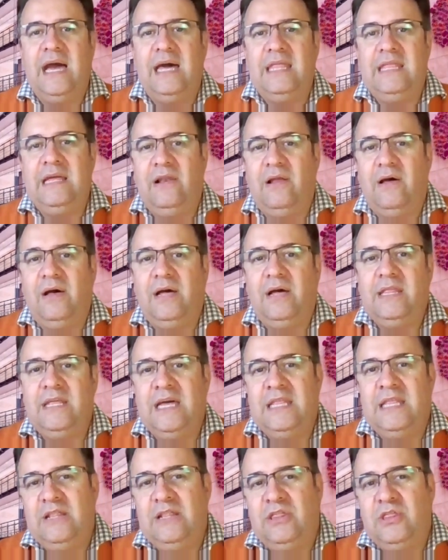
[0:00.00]
And then,
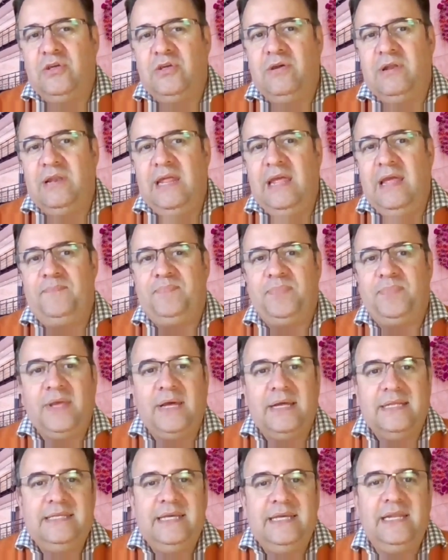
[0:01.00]
and then thirdly,
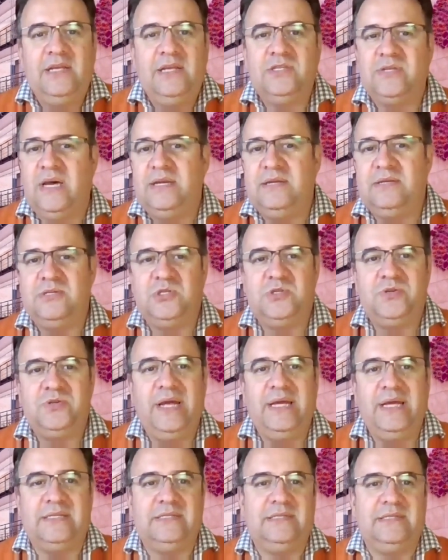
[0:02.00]
tenants under
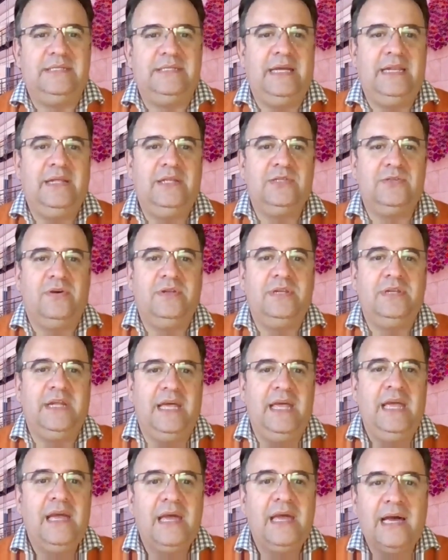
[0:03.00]
stress, tenants under
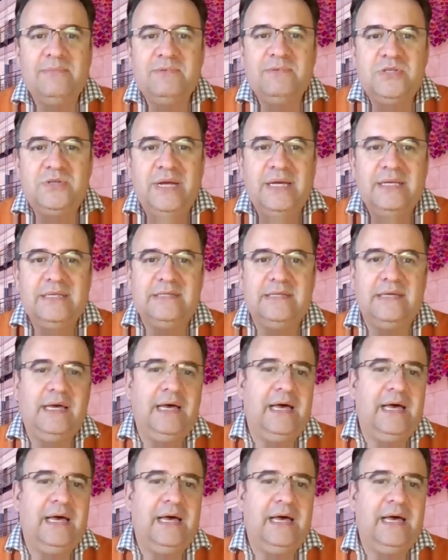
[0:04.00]
income stress.